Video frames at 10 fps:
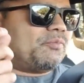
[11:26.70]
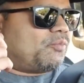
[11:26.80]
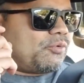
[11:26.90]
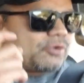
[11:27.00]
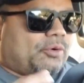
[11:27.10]

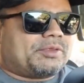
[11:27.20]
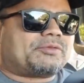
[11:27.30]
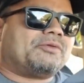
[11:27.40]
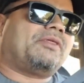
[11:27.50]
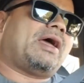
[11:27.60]
We're going
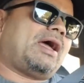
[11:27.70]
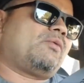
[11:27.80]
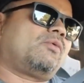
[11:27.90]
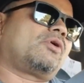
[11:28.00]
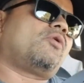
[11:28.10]
through that.
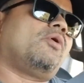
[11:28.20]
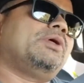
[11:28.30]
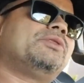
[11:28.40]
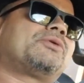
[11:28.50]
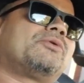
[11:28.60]
We're
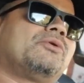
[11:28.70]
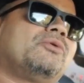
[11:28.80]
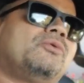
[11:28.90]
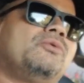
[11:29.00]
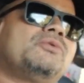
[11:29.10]
going
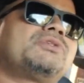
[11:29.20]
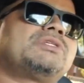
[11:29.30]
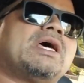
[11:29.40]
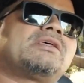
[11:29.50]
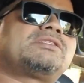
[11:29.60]
through
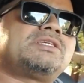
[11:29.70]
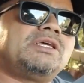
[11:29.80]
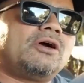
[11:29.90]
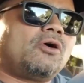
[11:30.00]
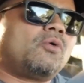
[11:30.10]

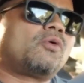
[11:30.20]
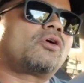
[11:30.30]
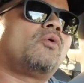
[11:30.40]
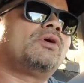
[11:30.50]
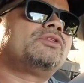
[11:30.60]
SEO. We're
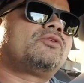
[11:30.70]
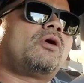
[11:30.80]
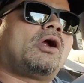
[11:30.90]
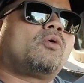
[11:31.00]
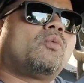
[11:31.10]
going through
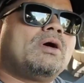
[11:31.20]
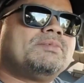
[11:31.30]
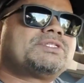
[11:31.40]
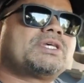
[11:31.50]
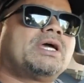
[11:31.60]
our
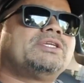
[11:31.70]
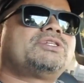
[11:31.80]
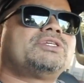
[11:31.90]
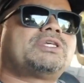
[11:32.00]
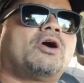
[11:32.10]
website.
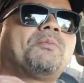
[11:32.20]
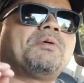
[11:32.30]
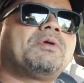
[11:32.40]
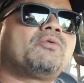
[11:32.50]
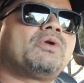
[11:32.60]
She's
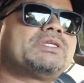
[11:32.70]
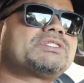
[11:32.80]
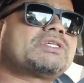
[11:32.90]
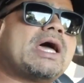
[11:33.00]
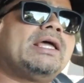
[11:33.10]
helping me
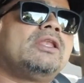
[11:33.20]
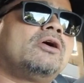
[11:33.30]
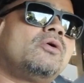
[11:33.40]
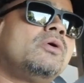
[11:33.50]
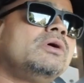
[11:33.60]

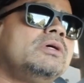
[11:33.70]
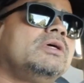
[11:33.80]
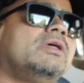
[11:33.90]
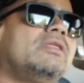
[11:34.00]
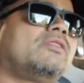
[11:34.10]
re-silo
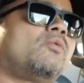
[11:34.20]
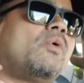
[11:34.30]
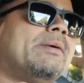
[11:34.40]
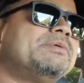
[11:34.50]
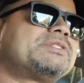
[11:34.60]
the
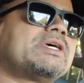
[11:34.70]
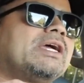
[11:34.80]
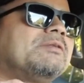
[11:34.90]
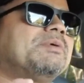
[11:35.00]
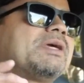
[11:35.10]

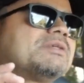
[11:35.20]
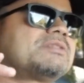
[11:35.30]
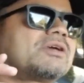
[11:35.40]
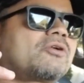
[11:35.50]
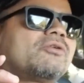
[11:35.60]
website because
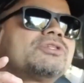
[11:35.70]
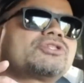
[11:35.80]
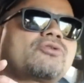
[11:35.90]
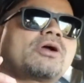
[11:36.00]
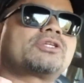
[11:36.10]
the current
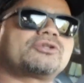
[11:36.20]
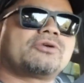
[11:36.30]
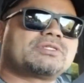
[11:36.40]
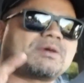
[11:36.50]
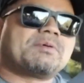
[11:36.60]
structure,
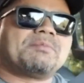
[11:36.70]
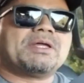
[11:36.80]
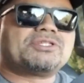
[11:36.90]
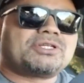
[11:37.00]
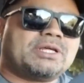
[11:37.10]
as I've been
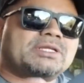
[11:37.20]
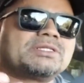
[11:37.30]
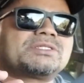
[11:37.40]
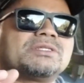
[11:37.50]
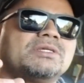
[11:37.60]
mentioning, is